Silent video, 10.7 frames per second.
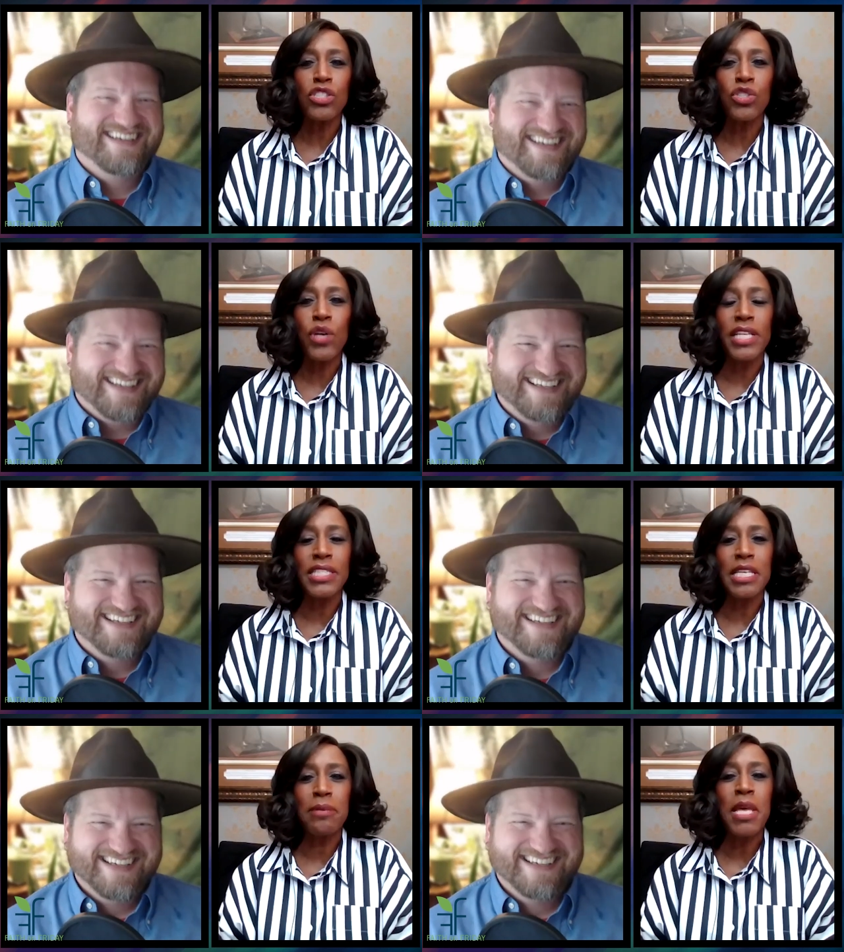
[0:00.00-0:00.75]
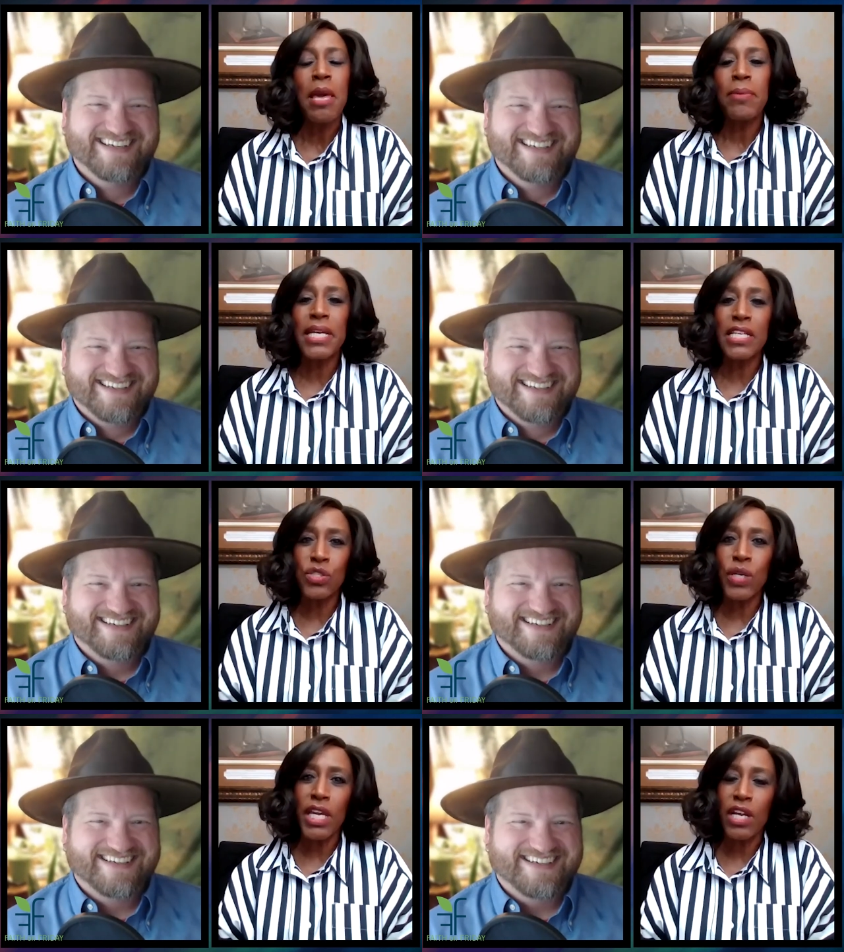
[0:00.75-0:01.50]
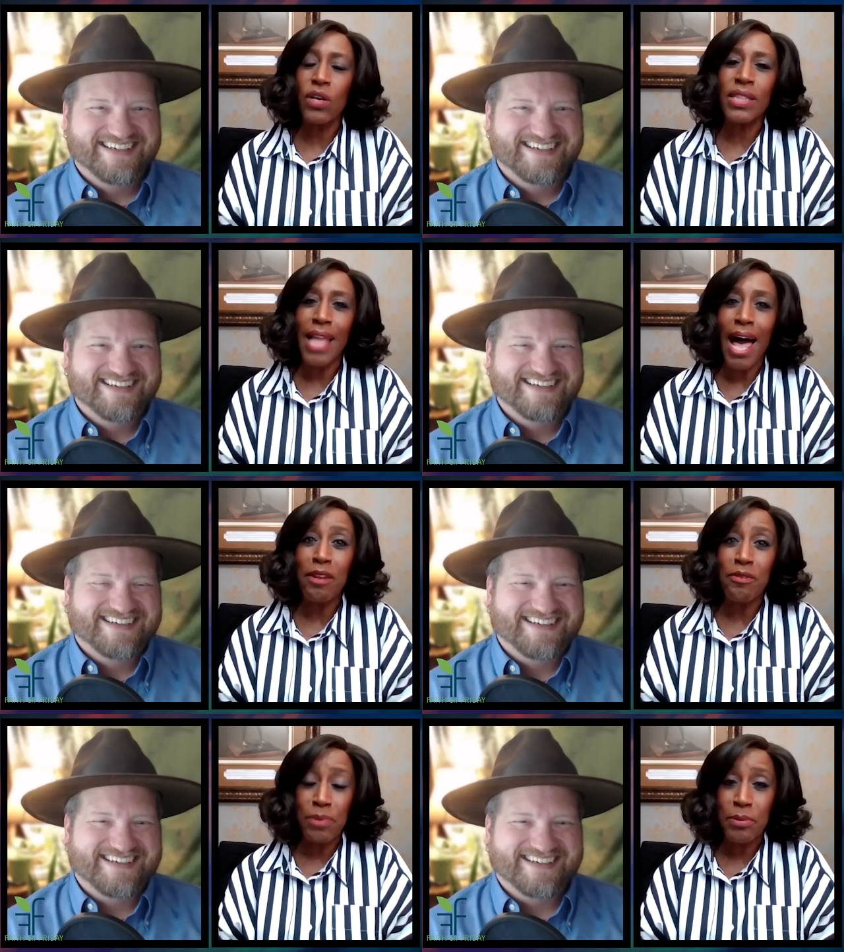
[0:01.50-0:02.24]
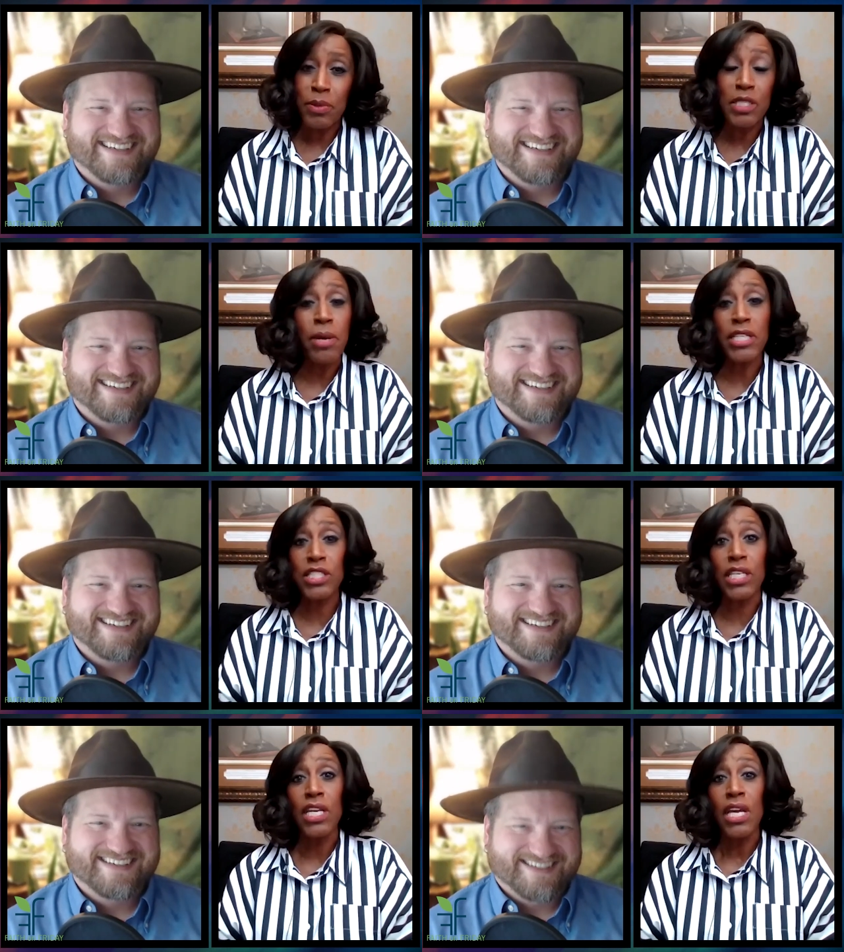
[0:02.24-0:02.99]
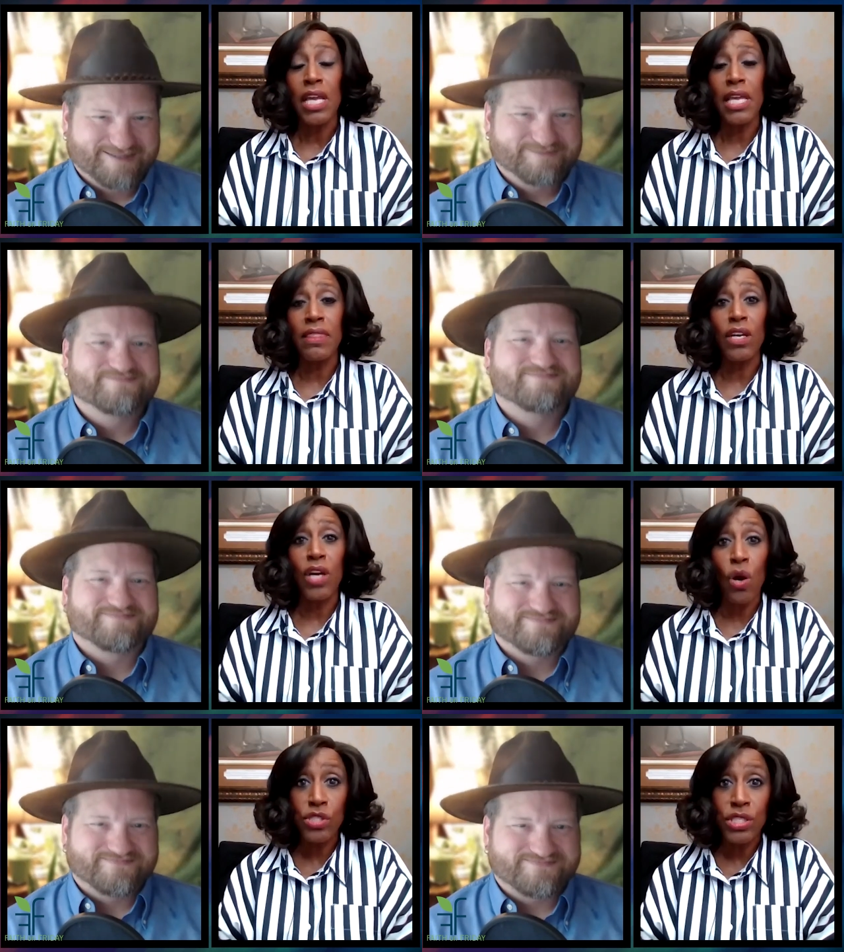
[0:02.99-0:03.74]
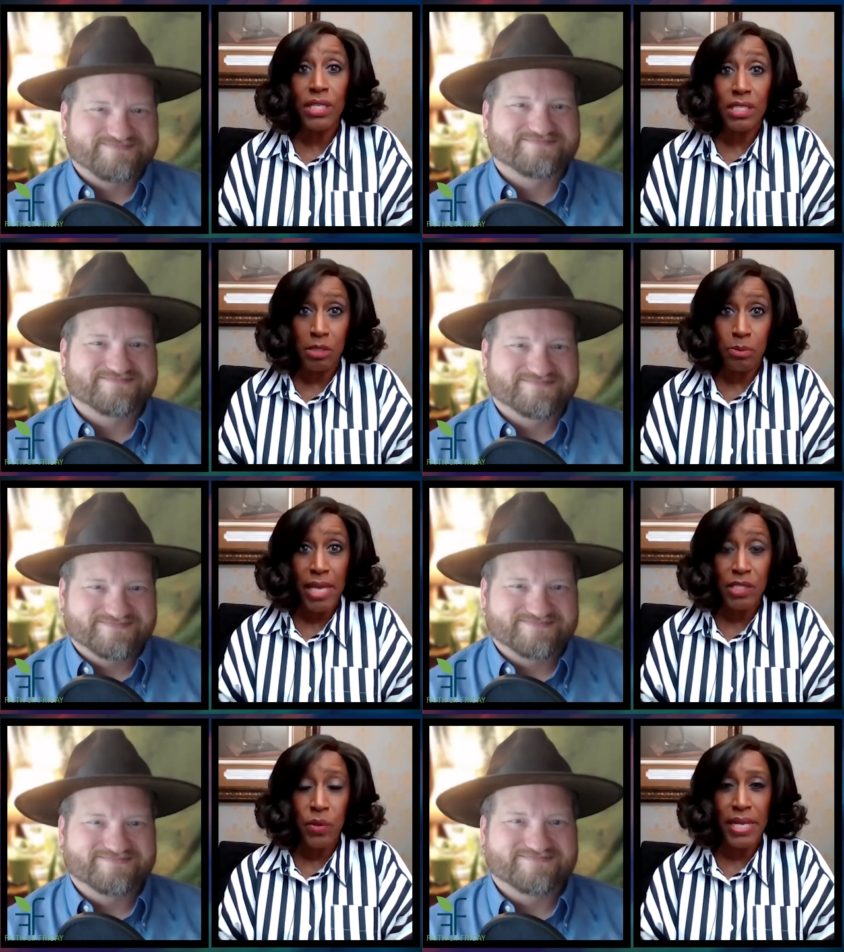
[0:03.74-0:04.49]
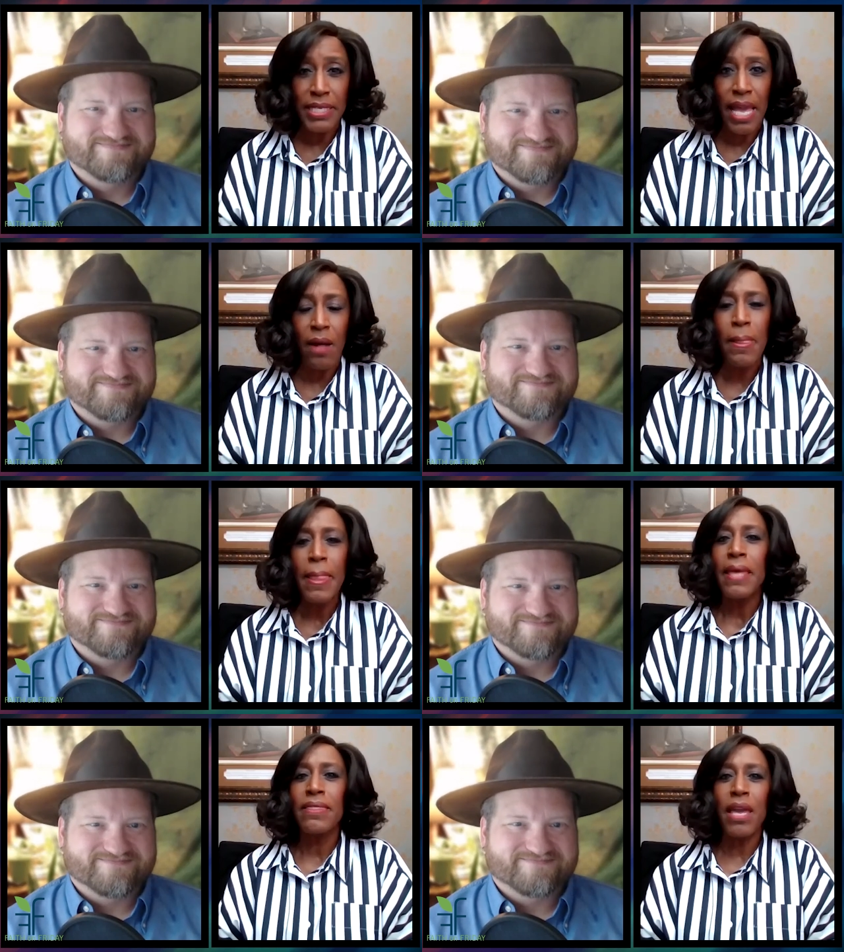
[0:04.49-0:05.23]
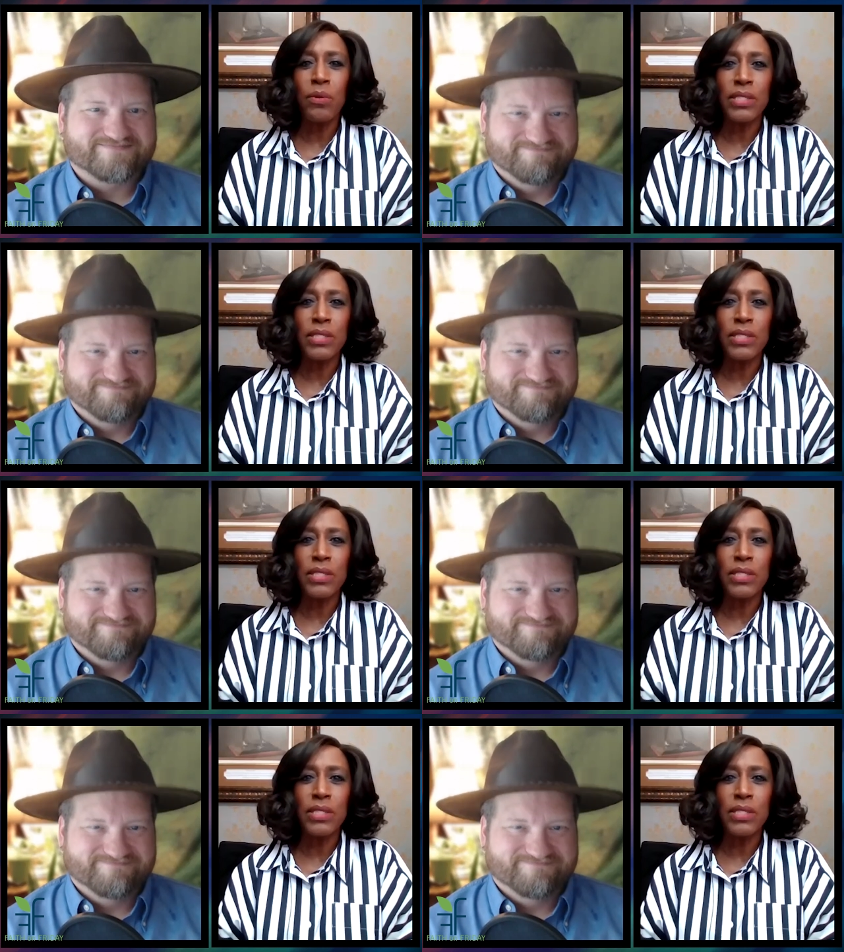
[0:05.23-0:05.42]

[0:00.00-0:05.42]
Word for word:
Speaker 1: such great tips because you hear a lot of people, especially in the coaching space right now, they mm-hmm.